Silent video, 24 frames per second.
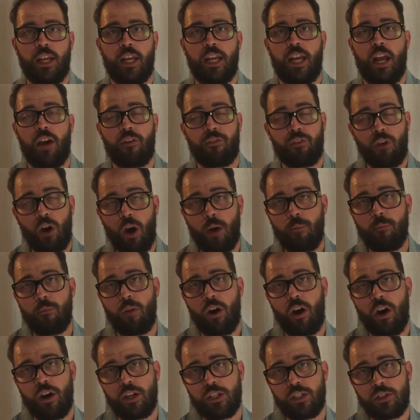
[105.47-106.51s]
Now for
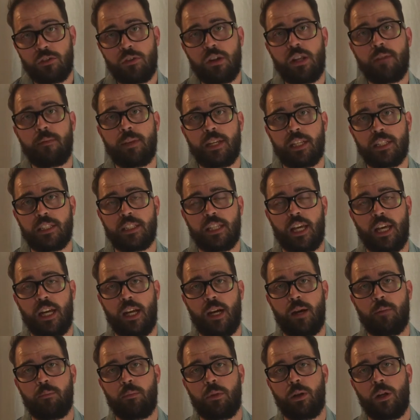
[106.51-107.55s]
our streaming
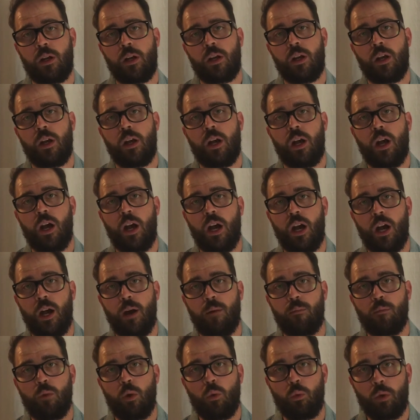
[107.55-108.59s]
setup,
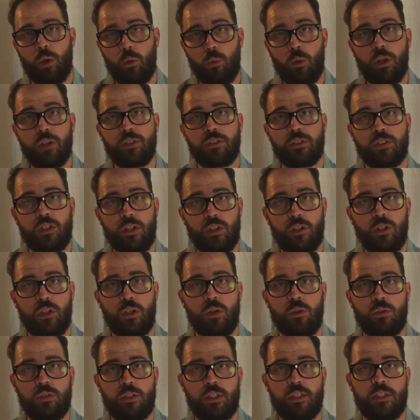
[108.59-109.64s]
we will still
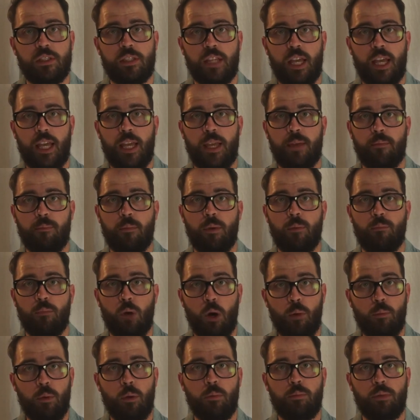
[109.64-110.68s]
use the same
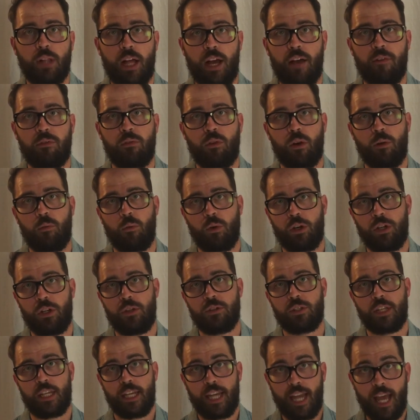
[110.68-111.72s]
mobile platform we're
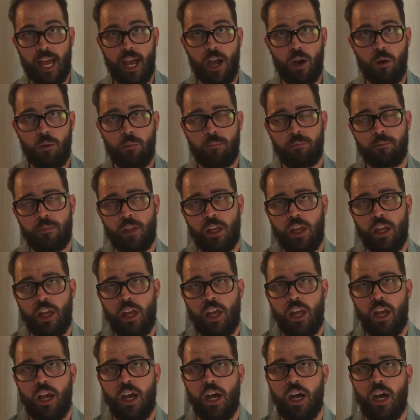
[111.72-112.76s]
using now.
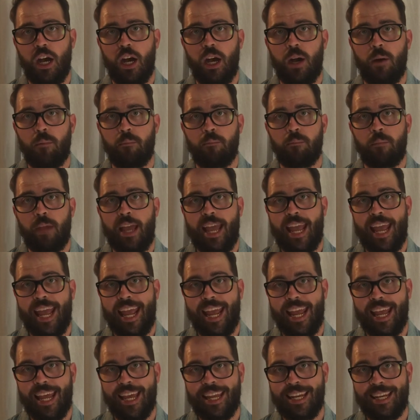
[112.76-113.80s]

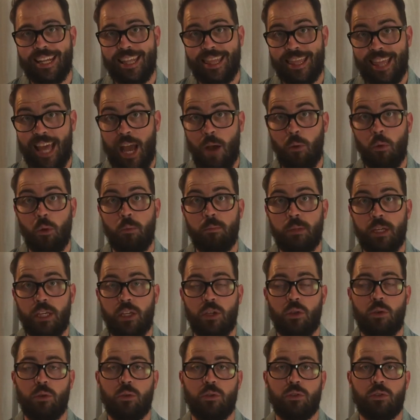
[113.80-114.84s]
And that will be
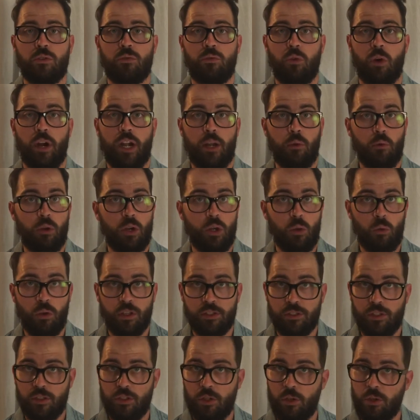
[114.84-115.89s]
used for anyone who wants
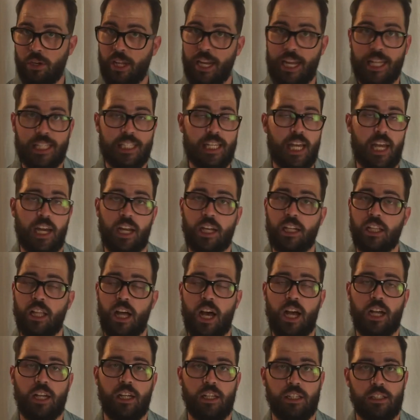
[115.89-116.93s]
to tune in at 10
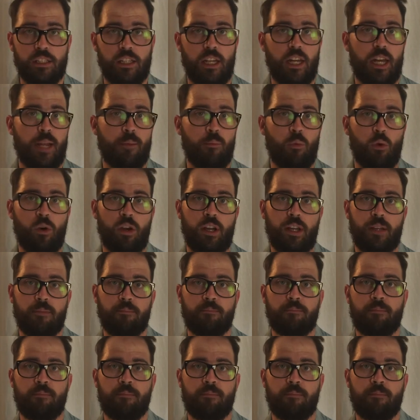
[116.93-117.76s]
o'clock on Sunday morning.